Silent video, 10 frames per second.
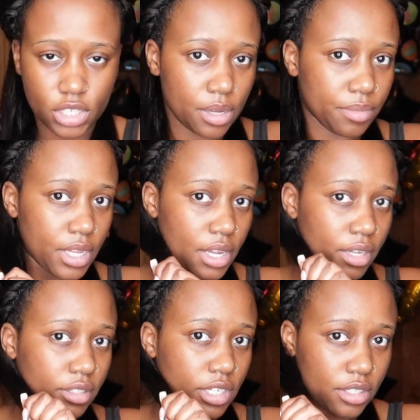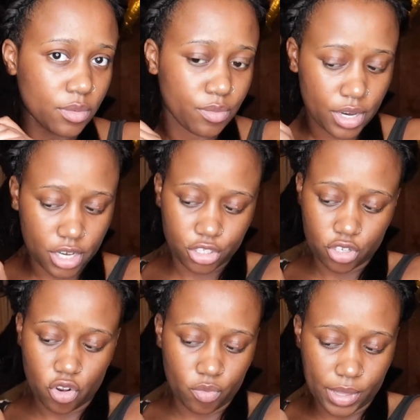Same thing, take the
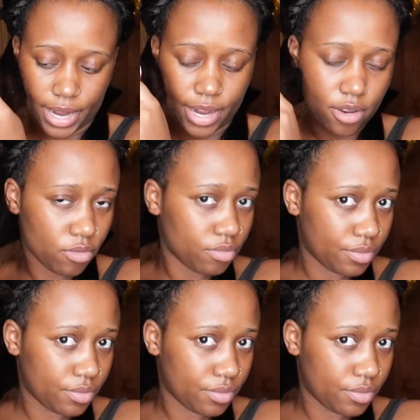brush, comb that out.